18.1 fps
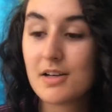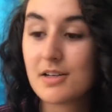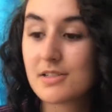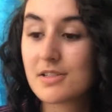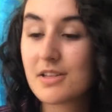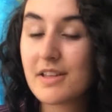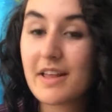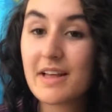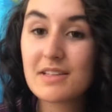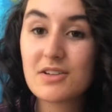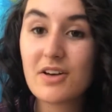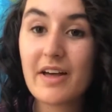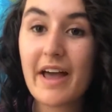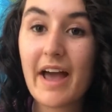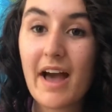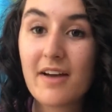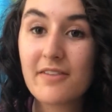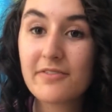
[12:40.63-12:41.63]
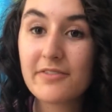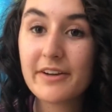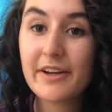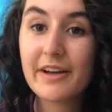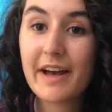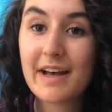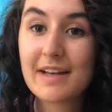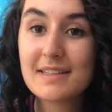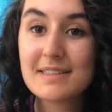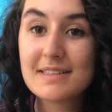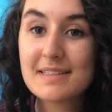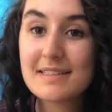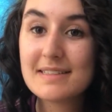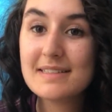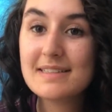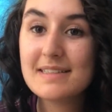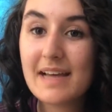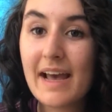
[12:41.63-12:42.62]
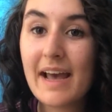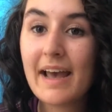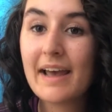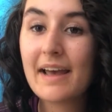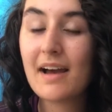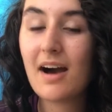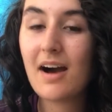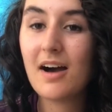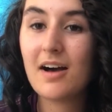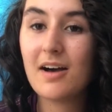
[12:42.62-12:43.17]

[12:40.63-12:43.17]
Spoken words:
So that's all I have for you guys today.